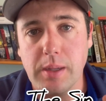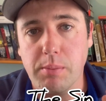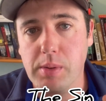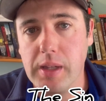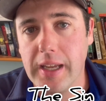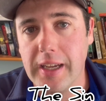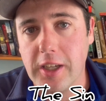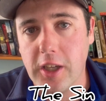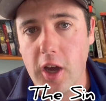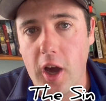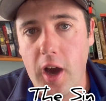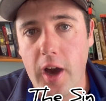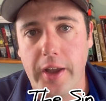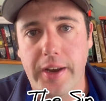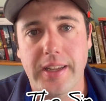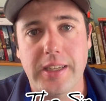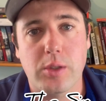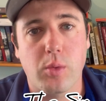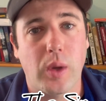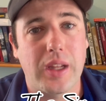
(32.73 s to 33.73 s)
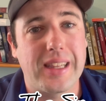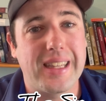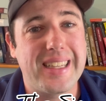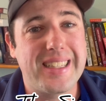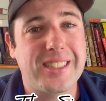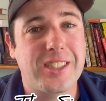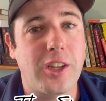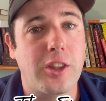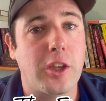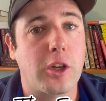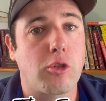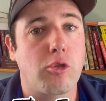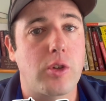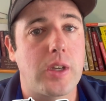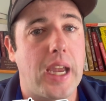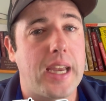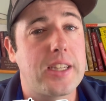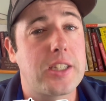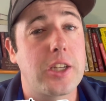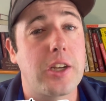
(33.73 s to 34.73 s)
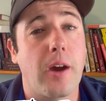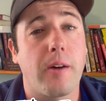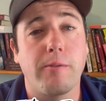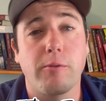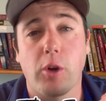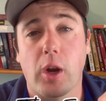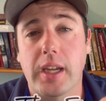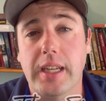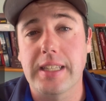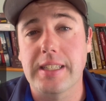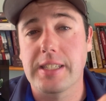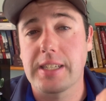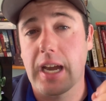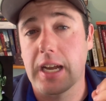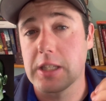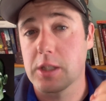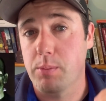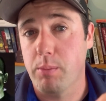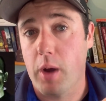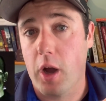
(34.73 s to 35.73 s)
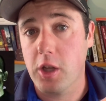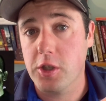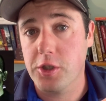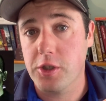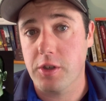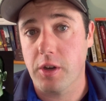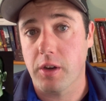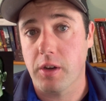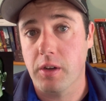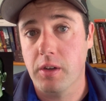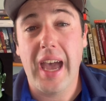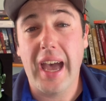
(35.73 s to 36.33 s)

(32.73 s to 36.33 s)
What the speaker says: play God is what leads to the creation of Frankenstein's monster.